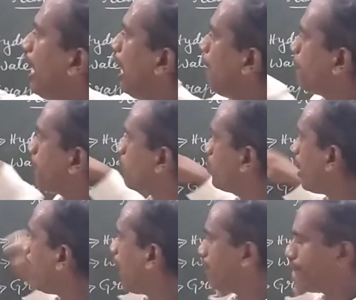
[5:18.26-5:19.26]
up to the
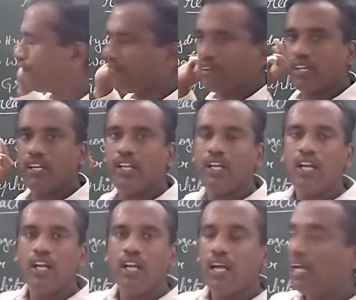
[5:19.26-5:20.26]
half,
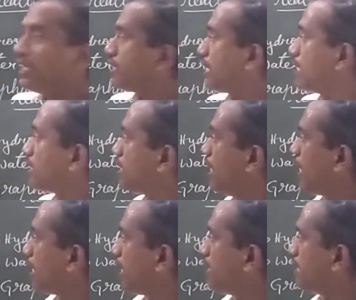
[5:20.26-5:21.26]
such
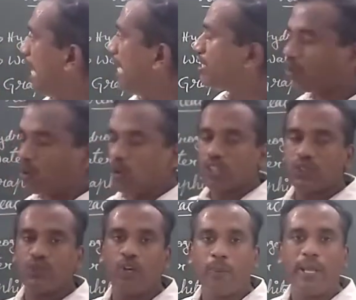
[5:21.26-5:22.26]
that the electrodes
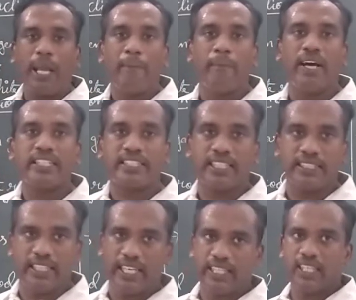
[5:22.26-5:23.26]
will be immersed in
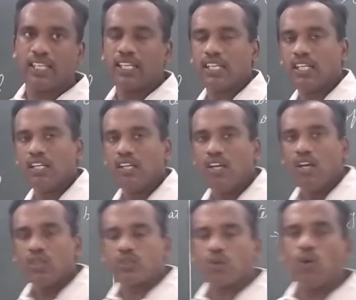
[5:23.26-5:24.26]
that.
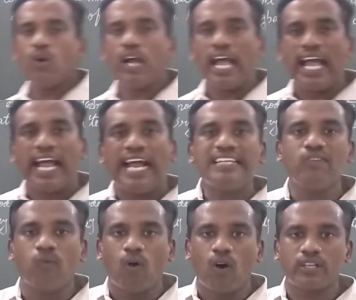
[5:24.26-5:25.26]
So
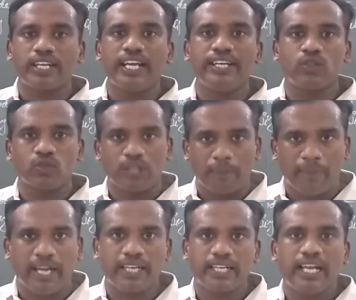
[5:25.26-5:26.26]
add water into the
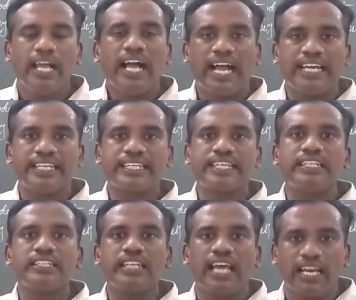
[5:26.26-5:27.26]
mud
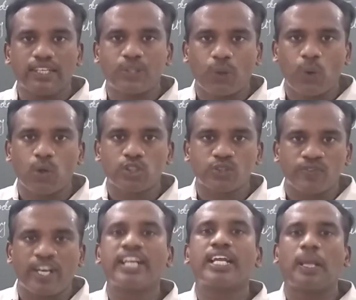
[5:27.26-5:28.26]
until the electrodes
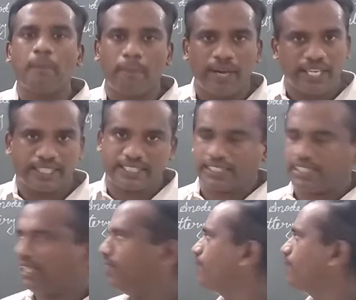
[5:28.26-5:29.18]
were immersed.